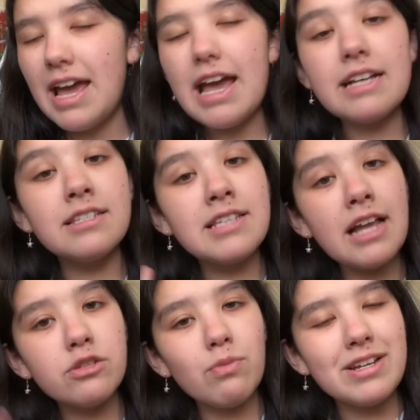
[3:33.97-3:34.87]

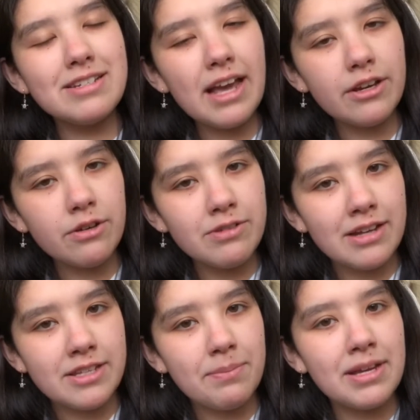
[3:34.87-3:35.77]
Except when Deku
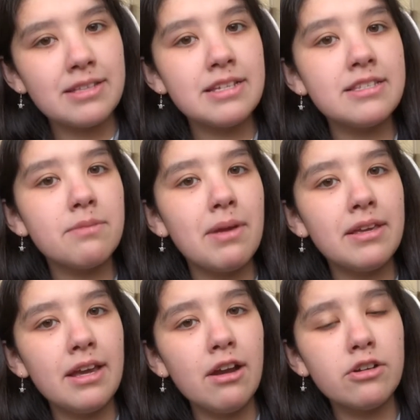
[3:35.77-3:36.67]
does it because he's the main
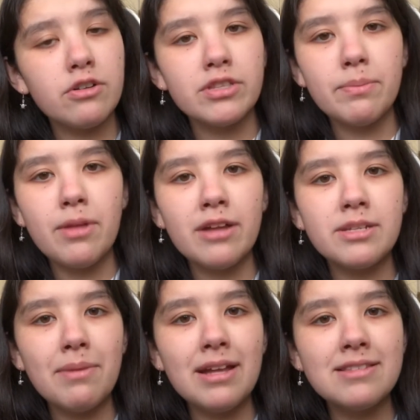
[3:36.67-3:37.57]
character and the plot
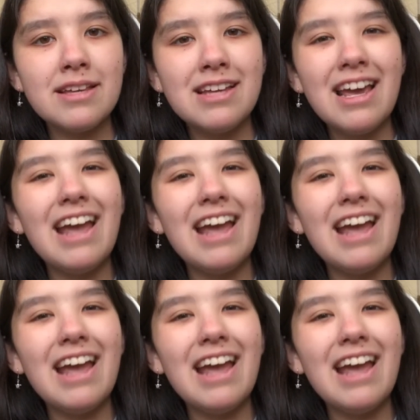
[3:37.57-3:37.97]
demands it